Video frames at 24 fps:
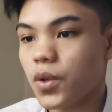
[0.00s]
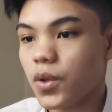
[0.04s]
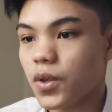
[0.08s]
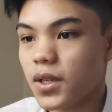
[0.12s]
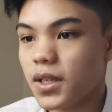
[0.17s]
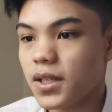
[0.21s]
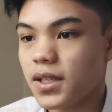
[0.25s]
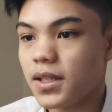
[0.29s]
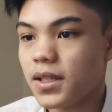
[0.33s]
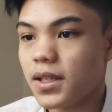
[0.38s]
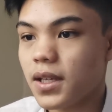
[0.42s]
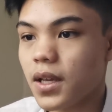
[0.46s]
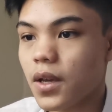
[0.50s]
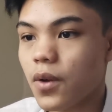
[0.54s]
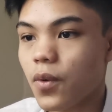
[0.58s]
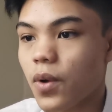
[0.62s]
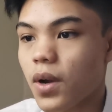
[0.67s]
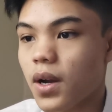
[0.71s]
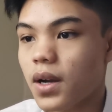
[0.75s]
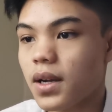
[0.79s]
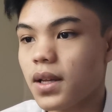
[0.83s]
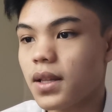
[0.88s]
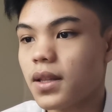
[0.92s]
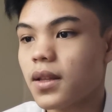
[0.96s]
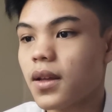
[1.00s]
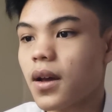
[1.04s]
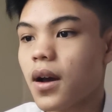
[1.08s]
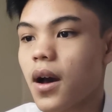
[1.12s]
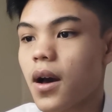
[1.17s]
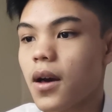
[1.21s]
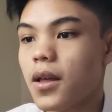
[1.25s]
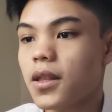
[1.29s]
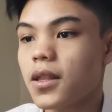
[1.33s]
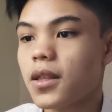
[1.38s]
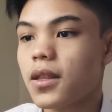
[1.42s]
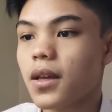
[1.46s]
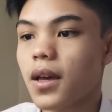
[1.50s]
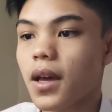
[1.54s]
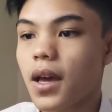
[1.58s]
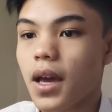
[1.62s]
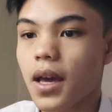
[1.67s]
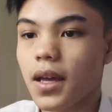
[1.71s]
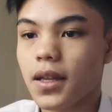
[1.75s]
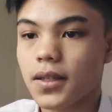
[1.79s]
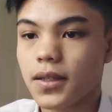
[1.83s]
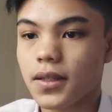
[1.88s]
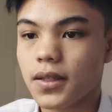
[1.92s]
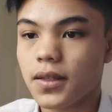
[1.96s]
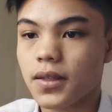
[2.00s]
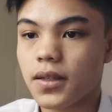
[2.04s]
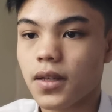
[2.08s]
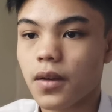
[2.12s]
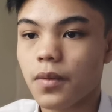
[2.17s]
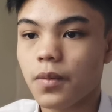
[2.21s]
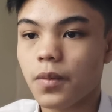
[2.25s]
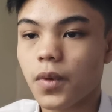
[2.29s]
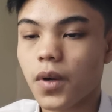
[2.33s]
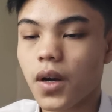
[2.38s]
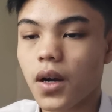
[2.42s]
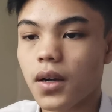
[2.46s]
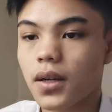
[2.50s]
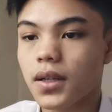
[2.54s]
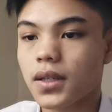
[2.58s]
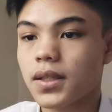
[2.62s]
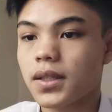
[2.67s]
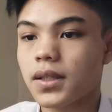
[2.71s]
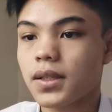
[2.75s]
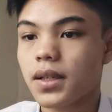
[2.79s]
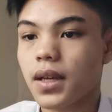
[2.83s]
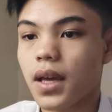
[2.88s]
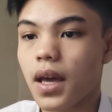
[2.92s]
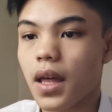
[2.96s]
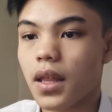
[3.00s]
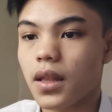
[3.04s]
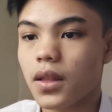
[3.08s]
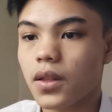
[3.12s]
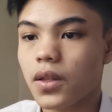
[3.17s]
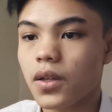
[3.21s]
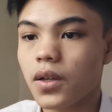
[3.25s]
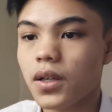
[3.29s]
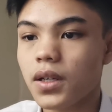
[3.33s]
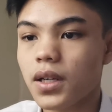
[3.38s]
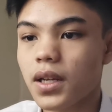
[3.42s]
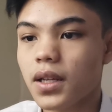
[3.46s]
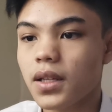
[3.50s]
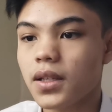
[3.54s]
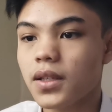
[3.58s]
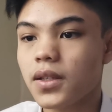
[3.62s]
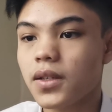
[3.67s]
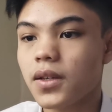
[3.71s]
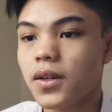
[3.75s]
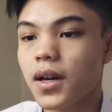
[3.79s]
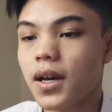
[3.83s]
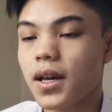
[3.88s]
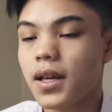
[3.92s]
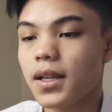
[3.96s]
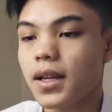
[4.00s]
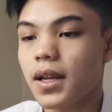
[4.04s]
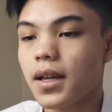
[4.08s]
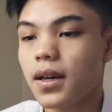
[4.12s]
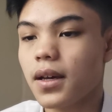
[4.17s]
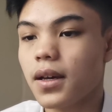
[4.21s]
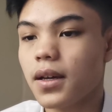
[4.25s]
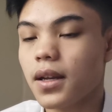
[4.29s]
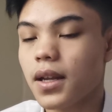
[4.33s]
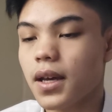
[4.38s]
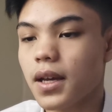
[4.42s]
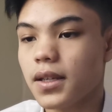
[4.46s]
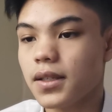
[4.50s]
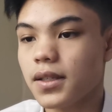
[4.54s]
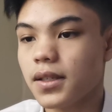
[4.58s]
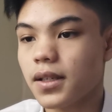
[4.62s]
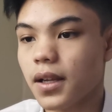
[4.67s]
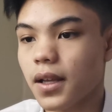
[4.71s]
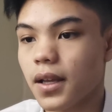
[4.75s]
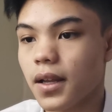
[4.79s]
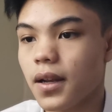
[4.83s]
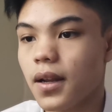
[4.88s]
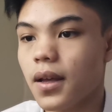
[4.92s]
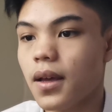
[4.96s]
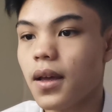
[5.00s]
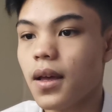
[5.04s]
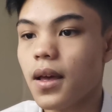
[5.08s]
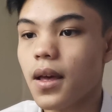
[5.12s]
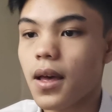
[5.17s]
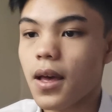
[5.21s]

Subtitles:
to the sea where it caught and some rocks and turned into an island.